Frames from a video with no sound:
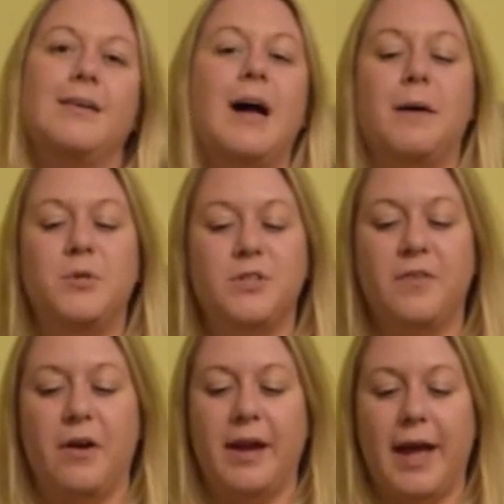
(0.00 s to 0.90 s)
I'm just
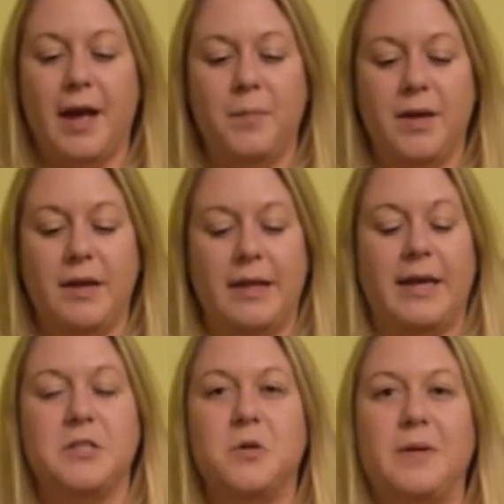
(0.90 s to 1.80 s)
very happy.
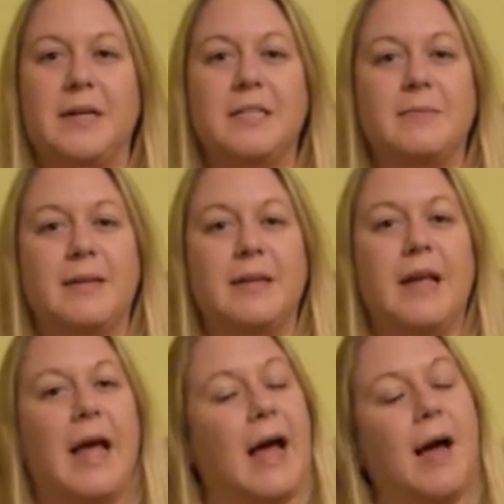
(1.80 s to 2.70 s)
Like I told my husband,
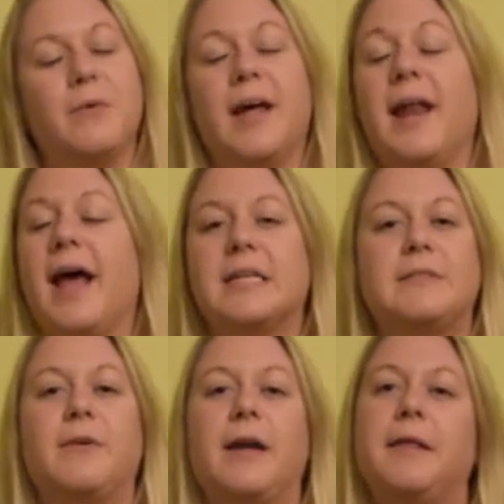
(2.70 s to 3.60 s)
I want to
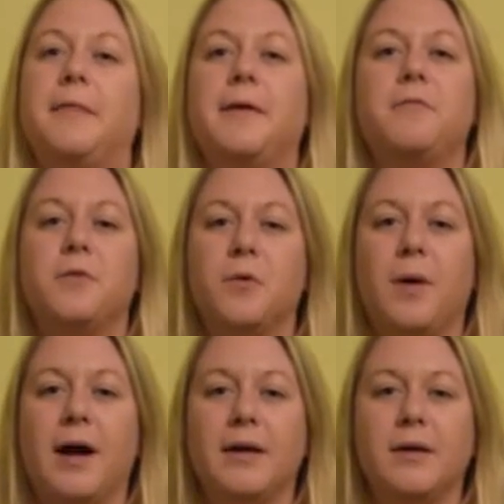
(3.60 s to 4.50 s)
ask for anything for a
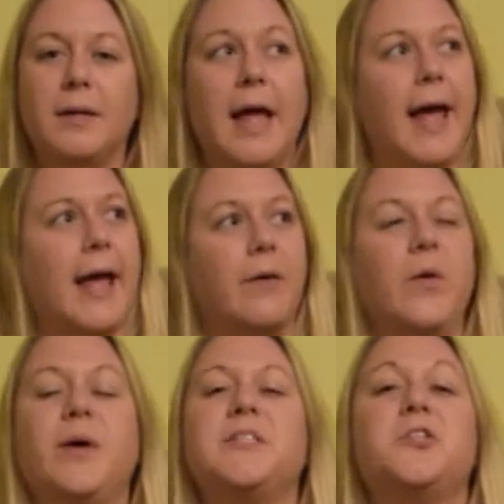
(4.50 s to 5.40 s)
while. Hey, we
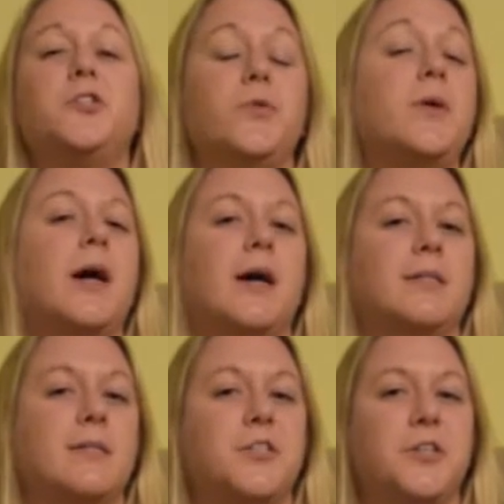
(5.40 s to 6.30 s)
went to 2
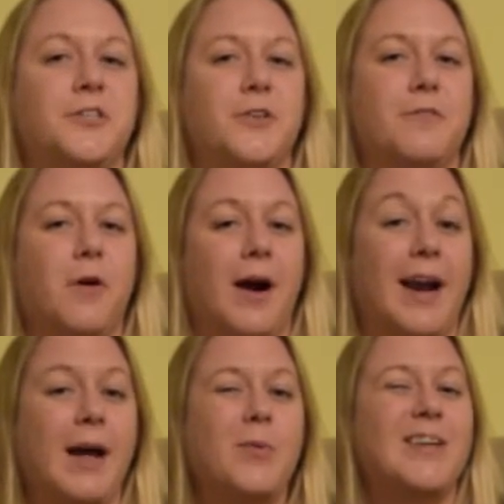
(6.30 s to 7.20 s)
cons this year so far,
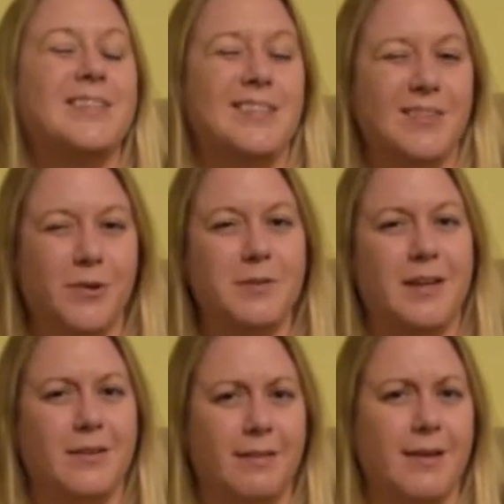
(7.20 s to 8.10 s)
and I bought 0
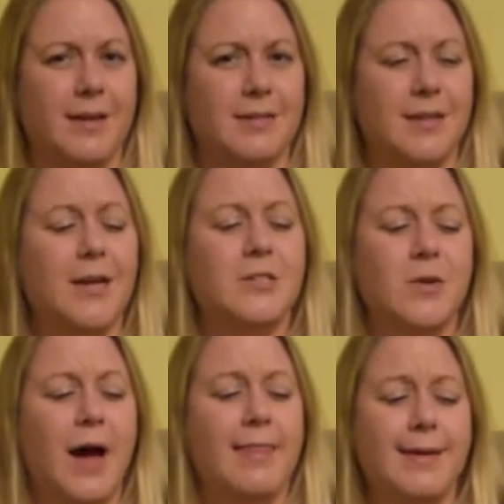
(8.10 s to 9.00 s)
Zelda things.
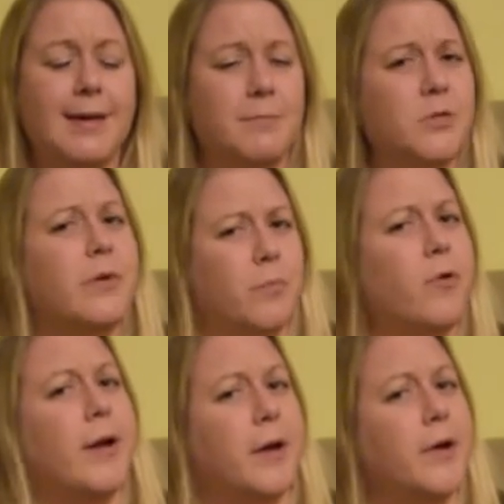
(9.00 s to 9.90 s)
So I think I'm doing
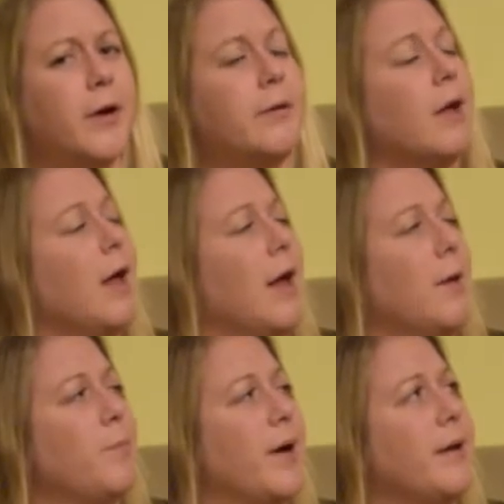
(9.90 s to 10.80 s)
pretty good.
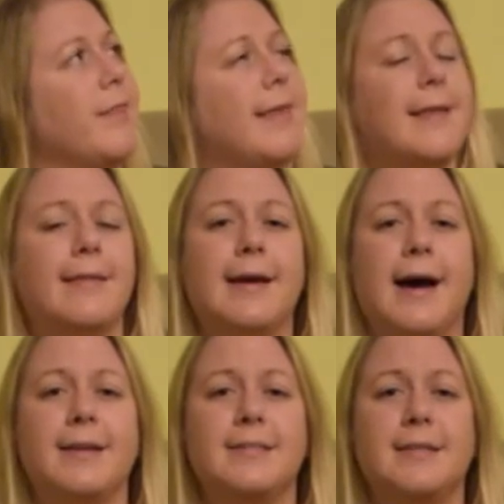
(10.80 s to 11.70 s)
But thank the
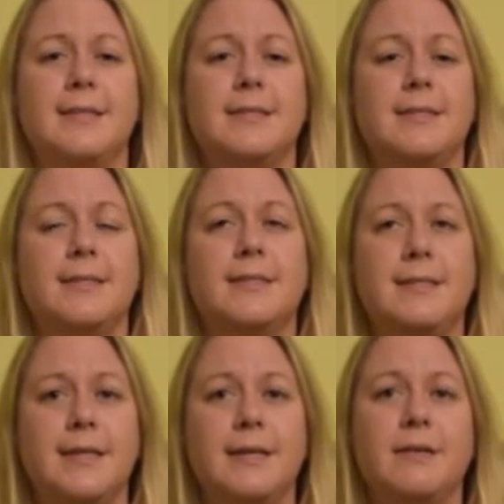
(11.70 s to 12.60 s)
goddesses,
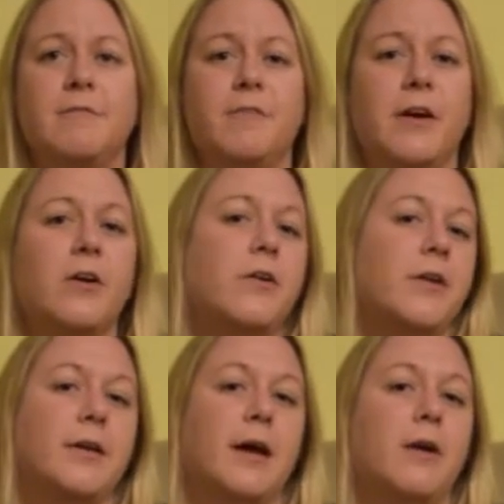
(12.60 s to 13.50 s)
Din,
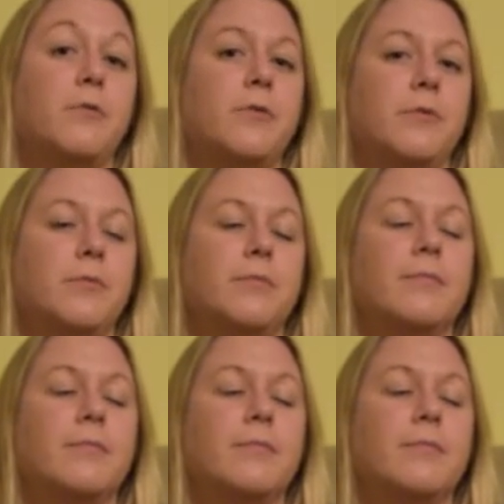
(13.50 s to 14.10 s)
Feara, Nairu.